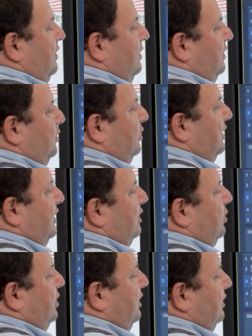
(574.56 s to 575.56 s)
and okay,
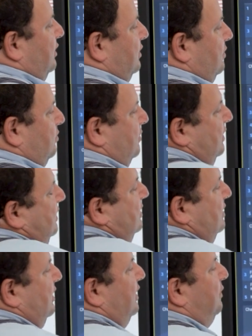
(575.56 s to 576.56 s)
now I can, let's
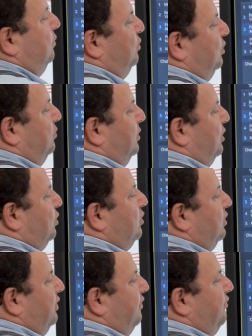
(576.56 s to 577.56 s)
say, put my rook
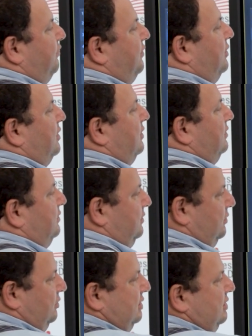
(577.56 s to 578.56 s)
on f4,
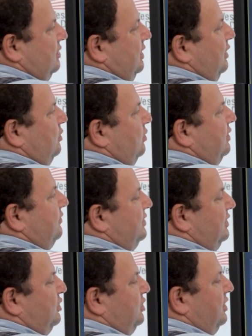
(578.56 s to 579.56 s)
just like rook
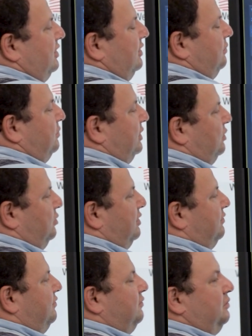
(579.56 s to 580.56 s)
f6 check and play rook
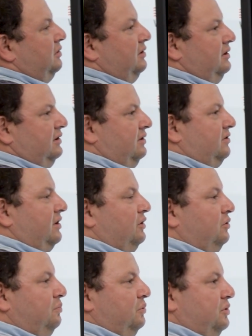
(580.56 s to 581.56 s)
f4 and try
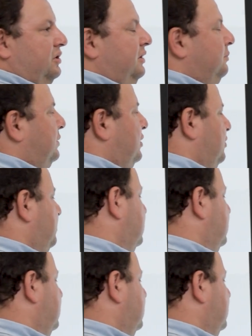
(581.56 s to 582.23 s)
to push e-pawn,